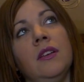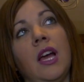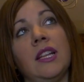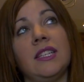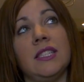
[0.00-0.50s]

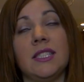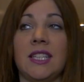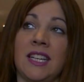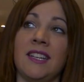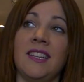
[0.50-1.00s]
I like to
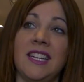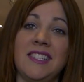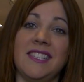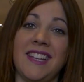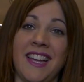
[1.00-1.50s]
sing, I like
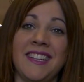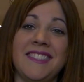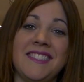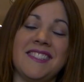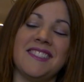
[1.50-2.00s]
to
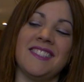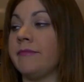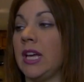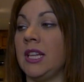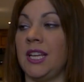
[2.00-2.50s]
dance,
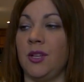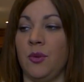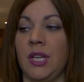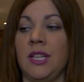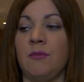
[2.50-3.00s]
I like
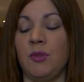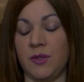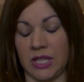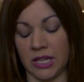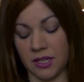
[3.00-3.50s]
creating
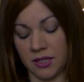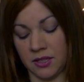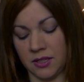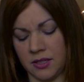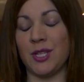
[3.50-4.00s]
music.
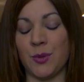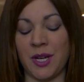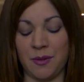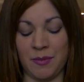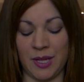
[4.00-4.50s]
I
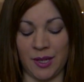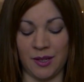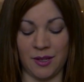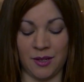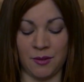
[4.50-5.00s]
try to
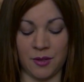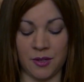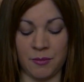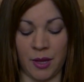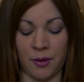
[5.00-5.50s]
be, a
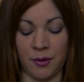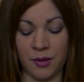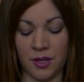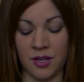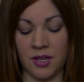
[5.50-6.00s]
good mother.
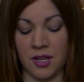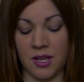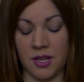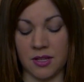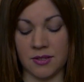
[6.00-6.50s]

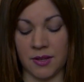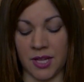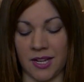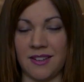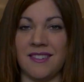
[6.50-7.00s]
So I
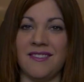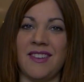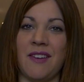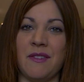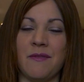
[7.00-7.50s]
like
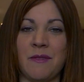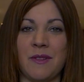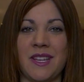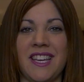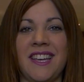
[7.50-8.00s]
having fun
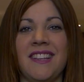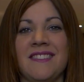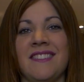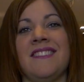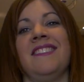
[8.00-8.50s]
with the
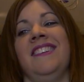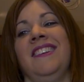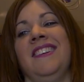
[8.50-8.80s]
kids and